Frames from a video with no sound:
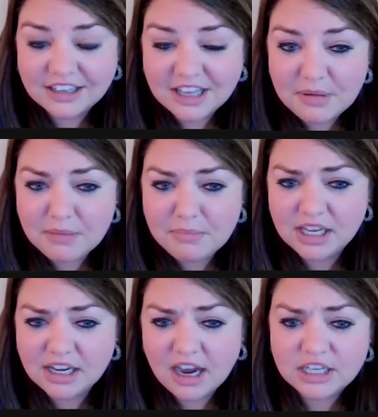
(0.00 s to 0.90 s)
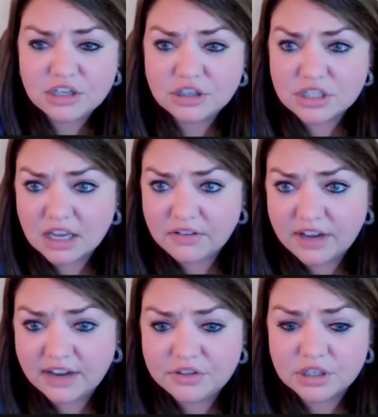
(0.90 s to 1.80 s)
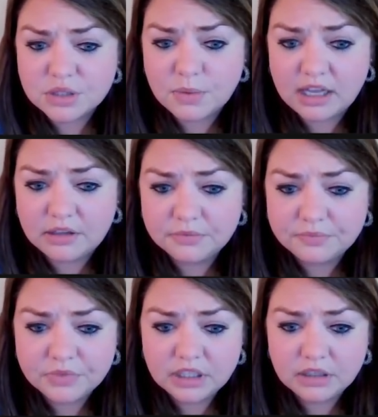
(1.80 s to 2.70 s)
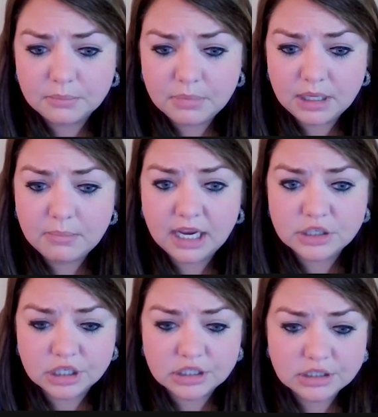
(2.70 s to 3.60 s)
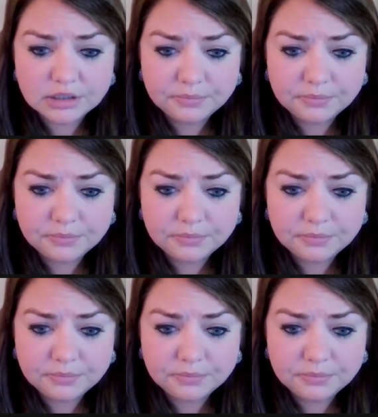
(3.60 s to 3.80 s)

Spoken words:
and being kind to yourself after as well, being patient.